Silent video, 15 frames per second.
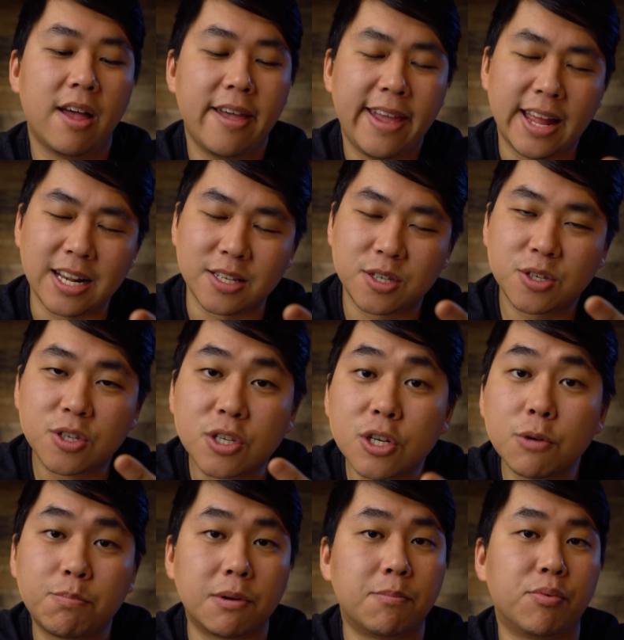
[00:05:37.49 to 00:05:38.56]
It is
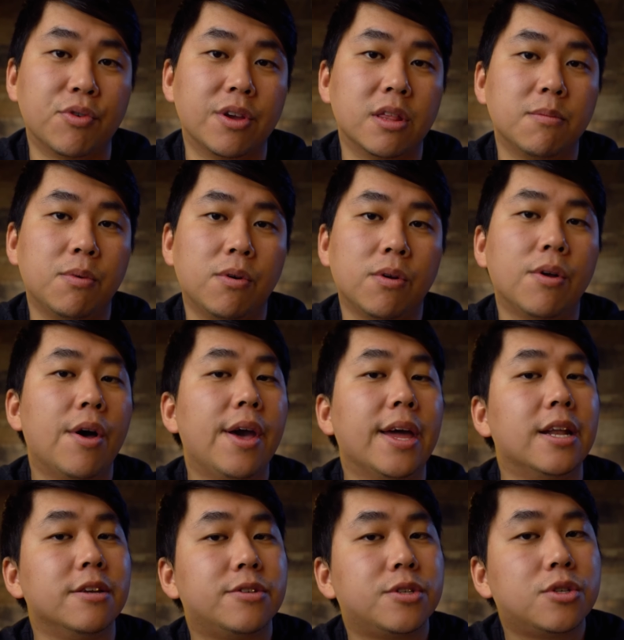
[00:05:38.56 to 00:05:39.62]
super breathable. It
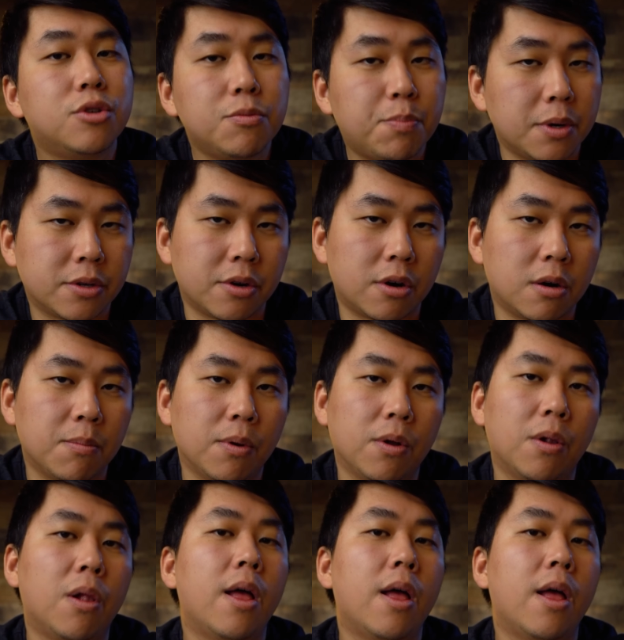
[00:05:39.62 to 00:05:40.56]
is super durable.